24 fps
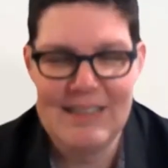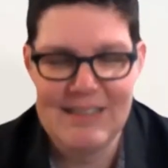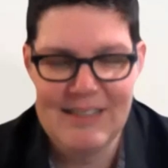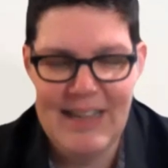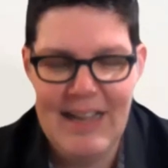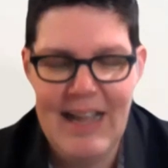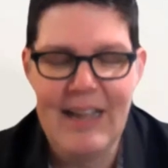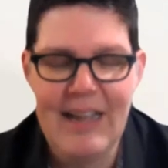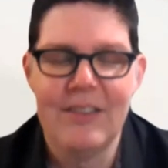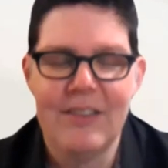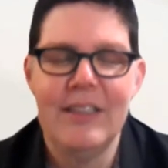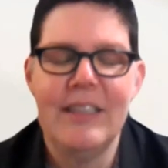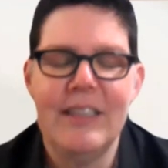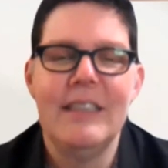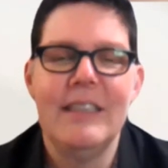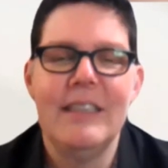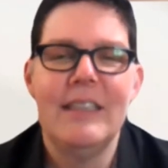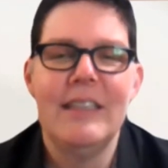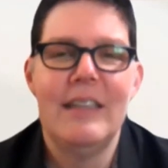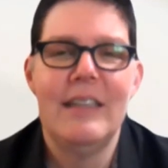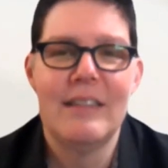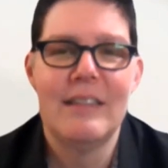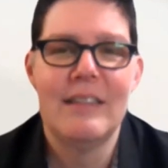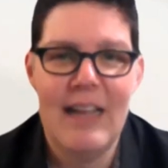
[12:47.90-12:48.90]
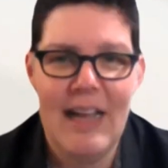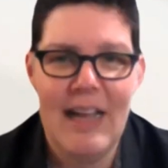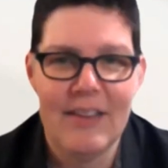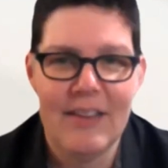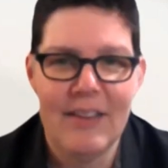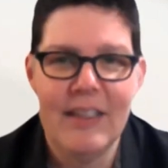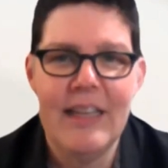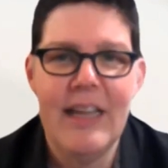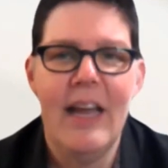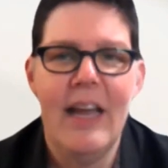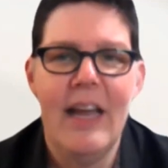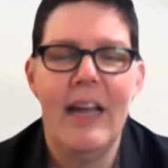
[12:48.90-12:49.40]
exactly,
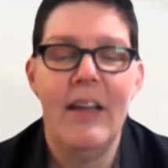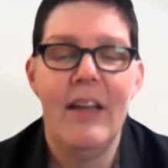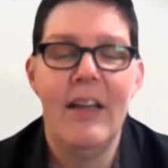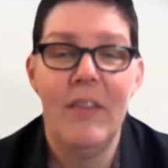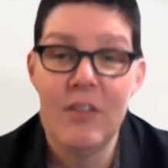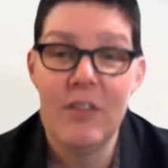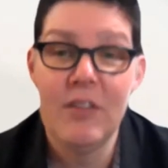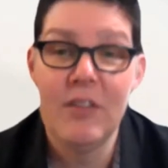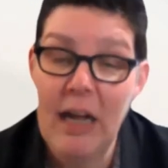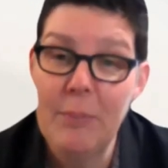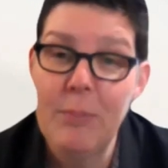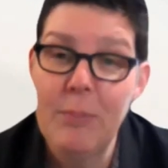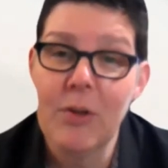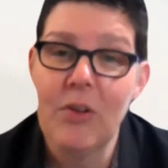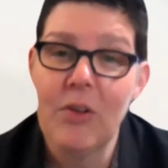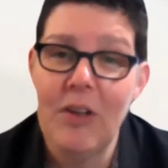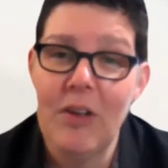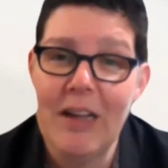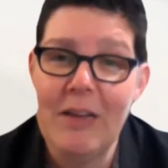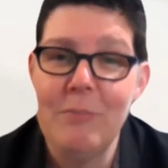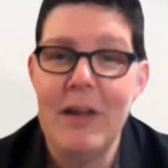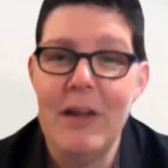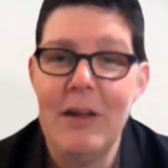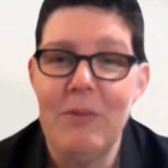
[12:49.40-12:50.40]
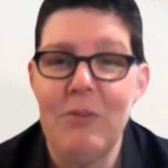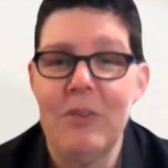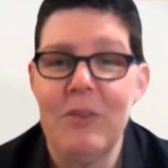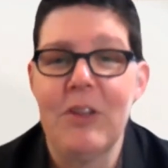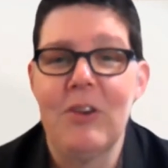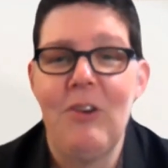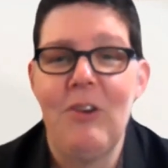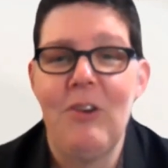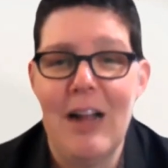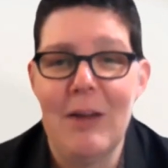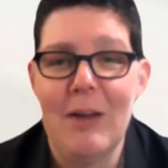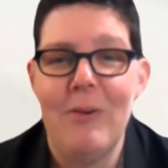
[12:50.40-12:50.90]
yeah. And the topical I'd made
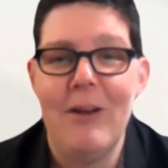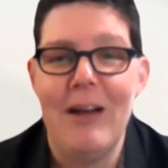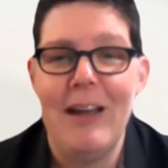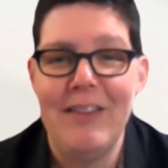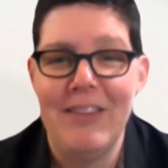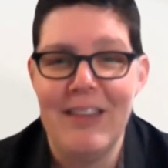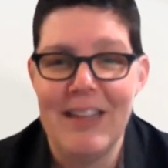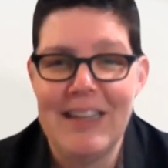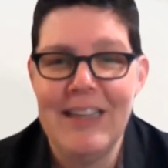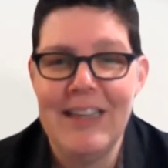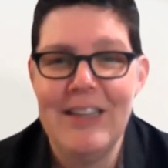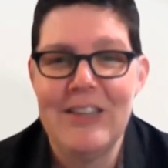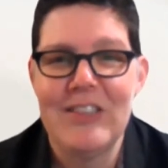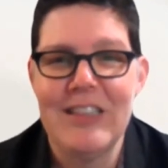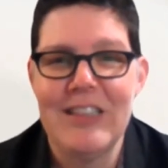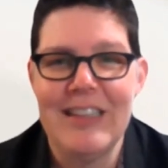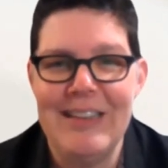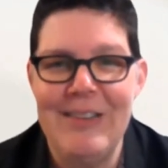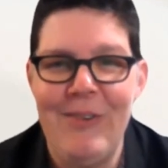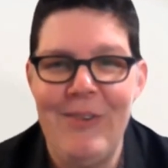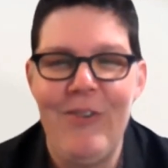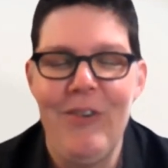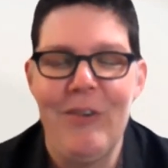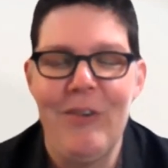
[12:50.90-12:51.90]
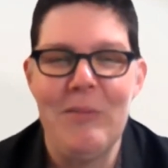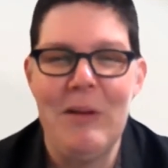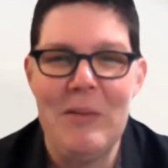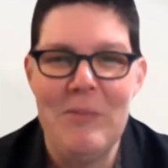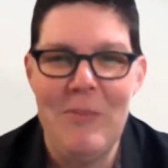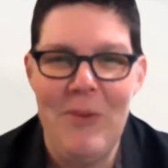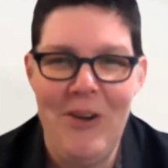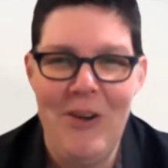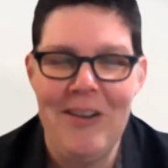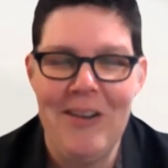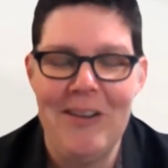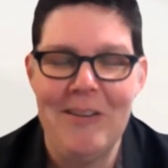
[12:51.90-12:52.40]
with the crock pot in the kitchen for
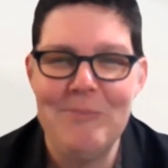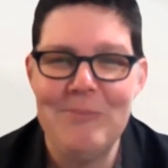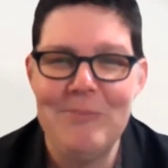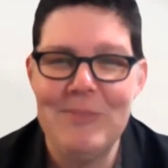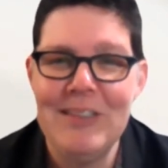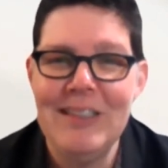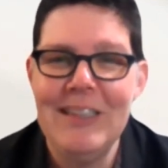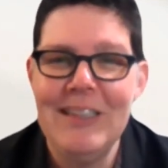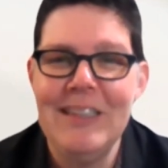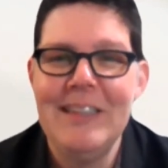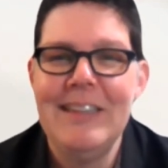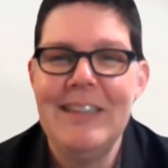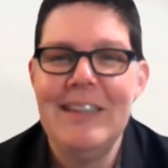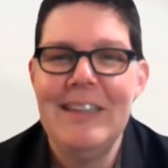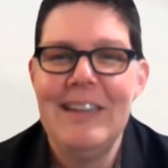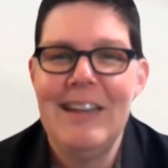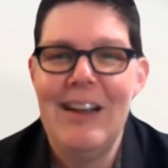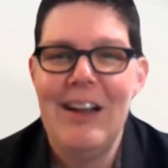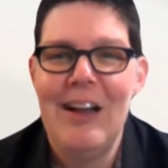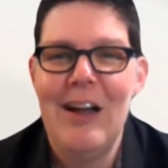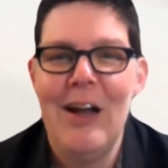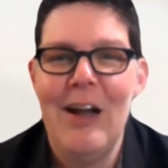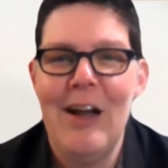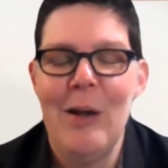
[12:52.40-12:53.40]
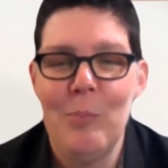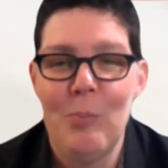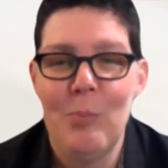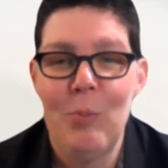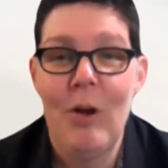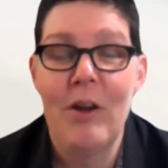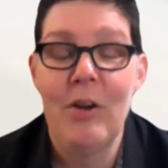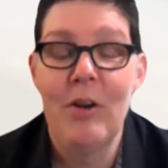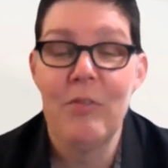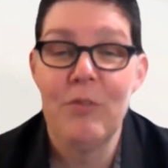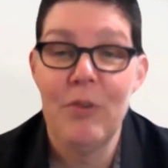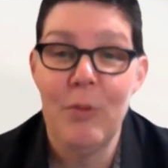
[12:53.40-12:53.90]
my mom
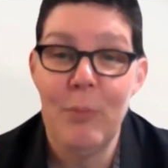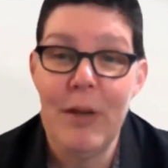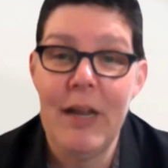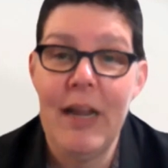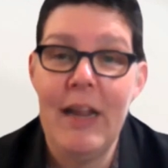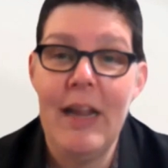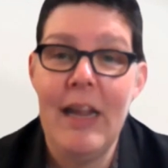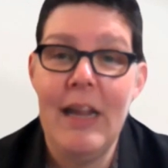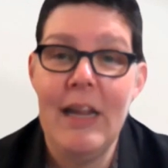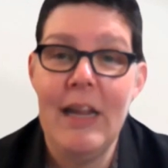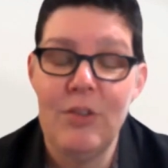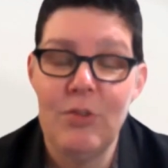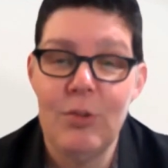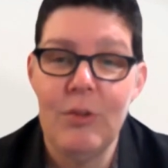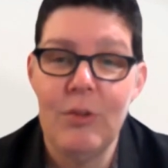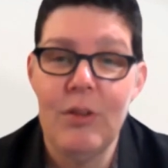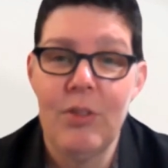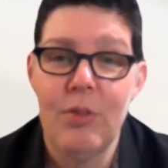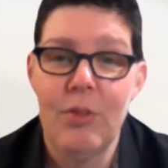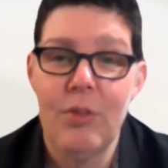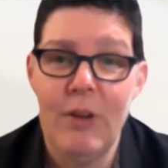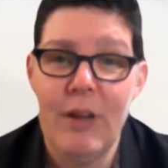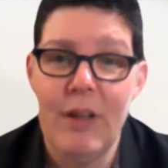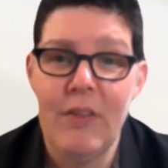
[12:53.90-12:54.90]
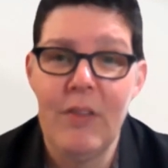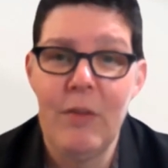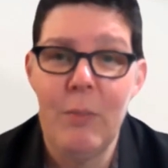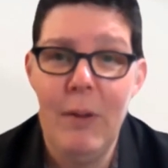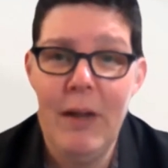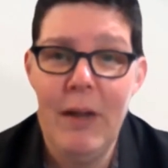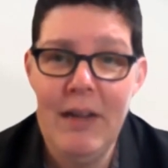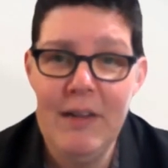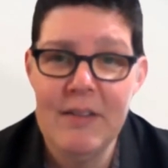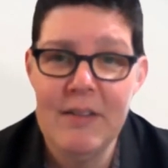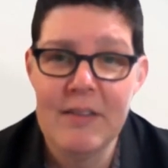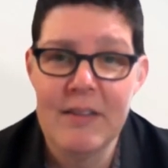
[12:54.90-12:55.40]
brought her from an 8 to a 3
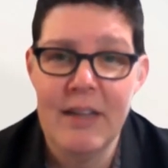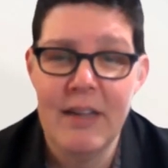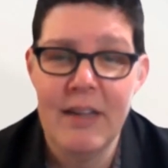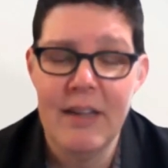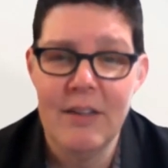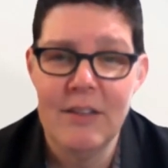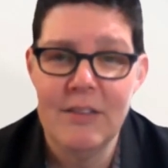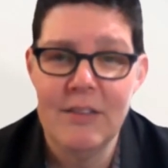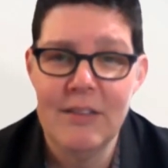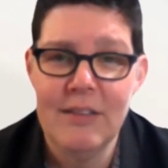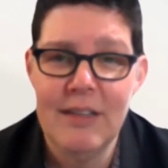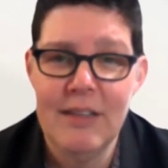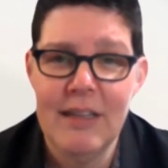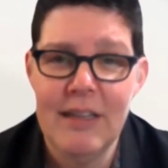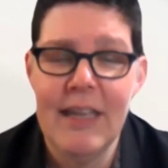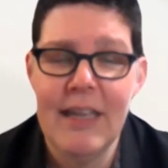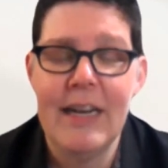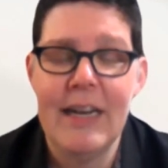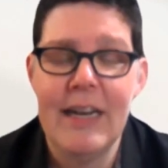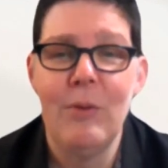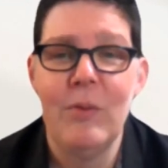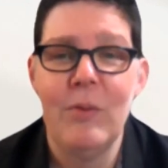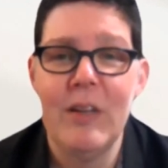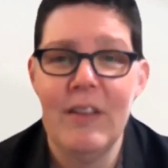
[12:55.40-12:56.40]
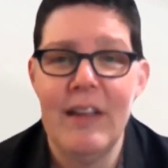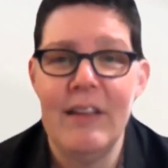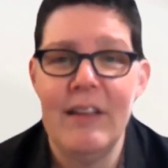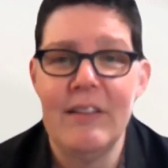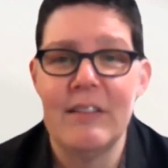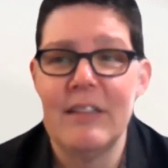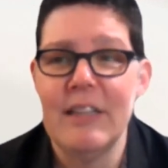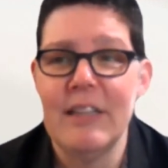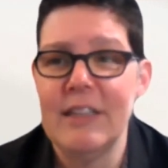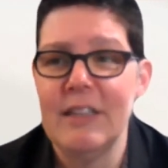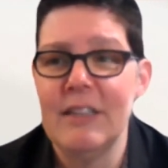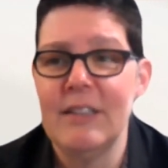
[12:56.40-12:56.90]
on the pain scale. And I
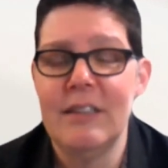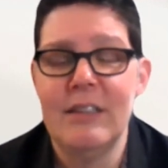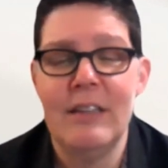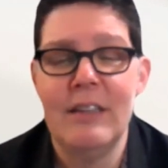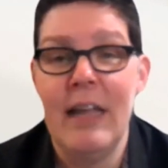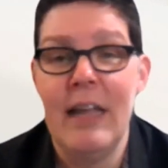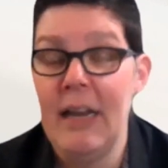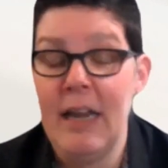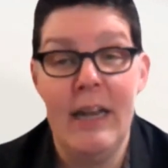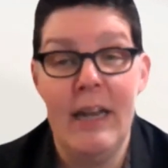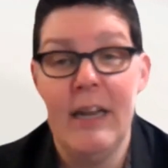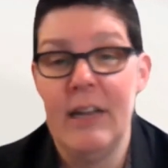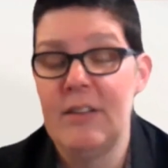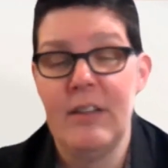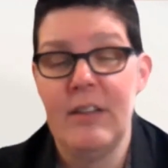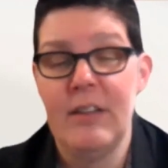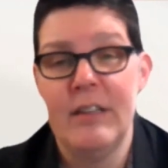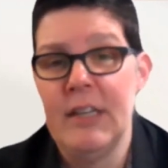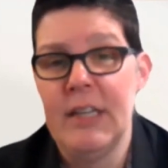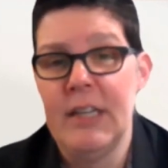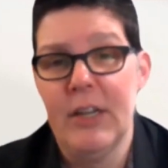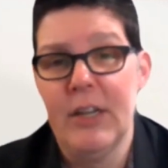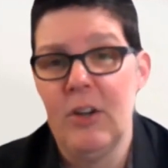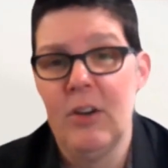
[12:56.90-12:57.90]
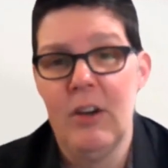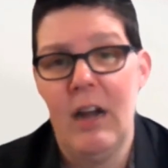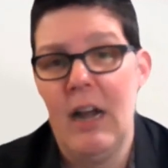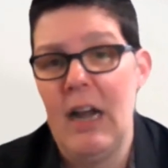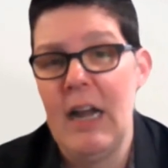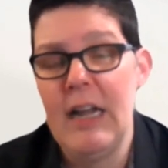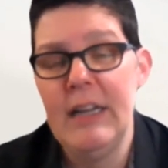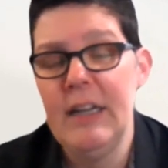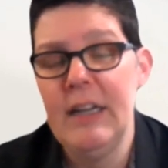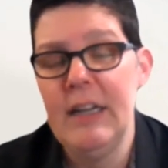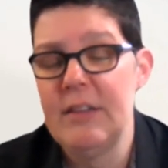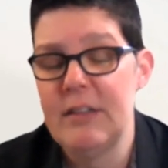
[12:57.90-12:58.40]
realized that, and it didn't get
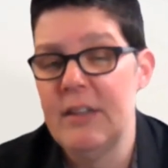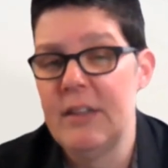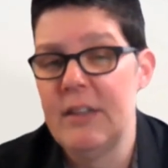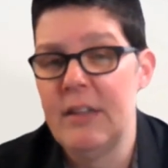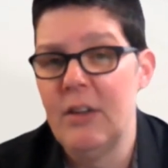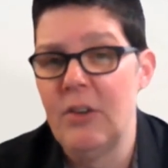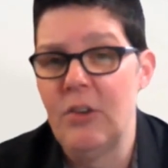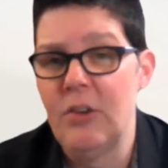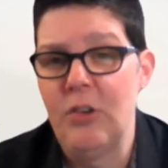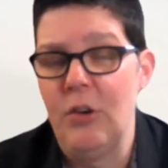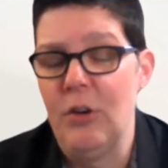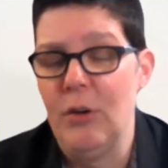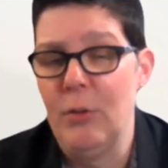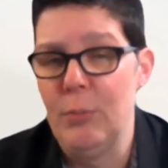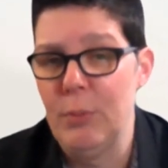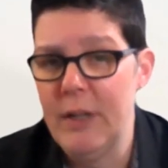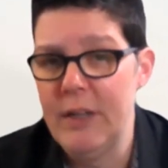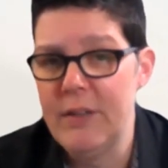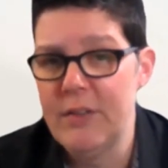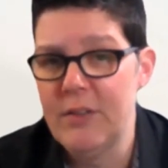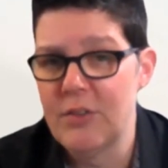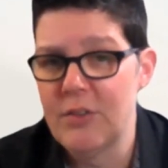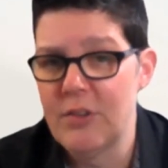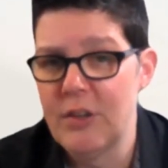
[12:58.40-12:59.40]
her high and it didn't enter her